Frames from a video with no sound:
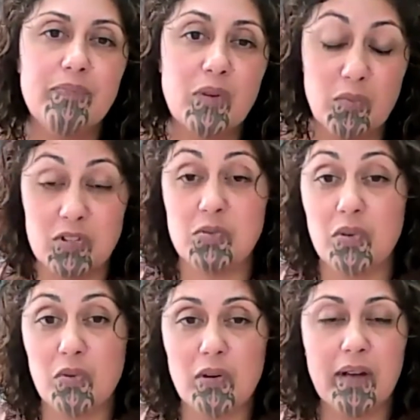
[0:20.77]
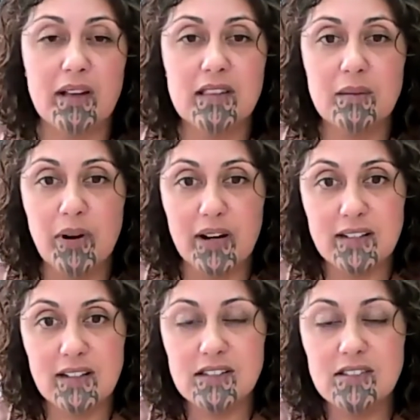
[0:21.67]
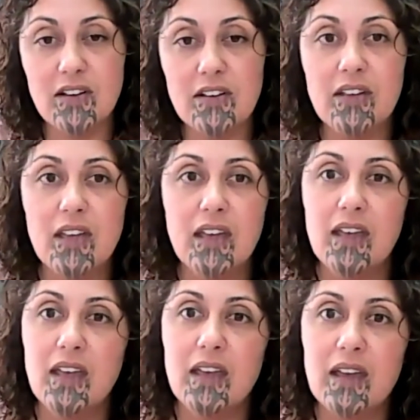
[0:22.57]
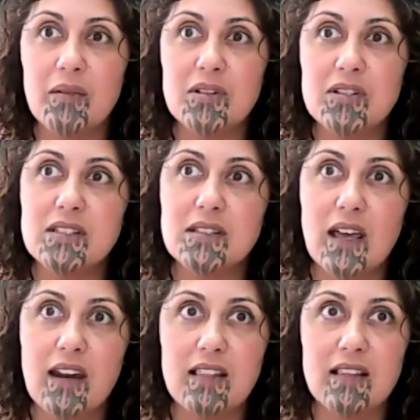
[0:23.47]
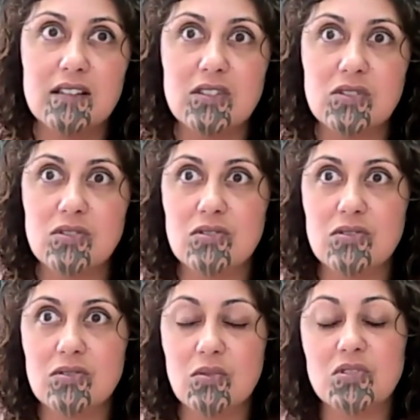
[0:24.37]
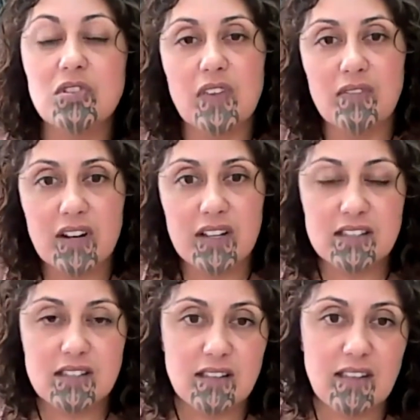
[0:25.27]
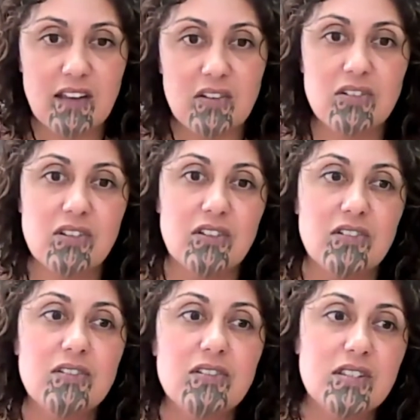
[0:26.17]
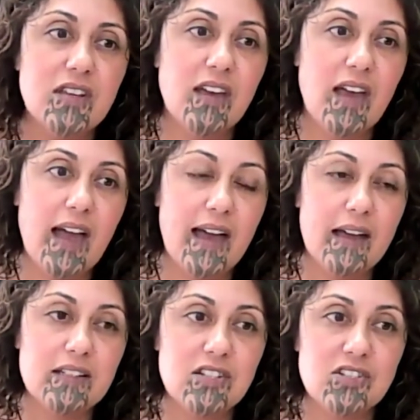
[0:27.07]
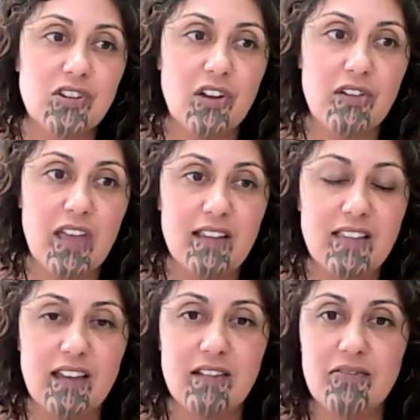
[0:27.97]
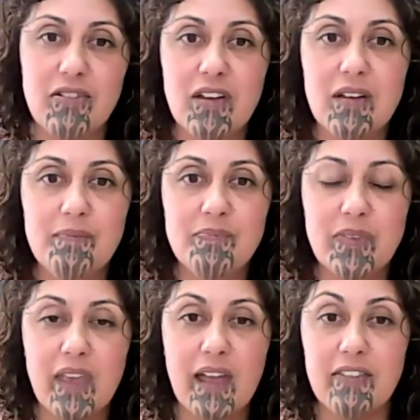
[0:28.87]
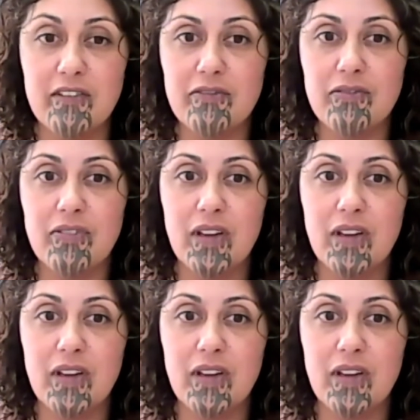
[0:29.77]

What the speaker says: which were all about their practice. So it was another source of evidence that they could use to show how they've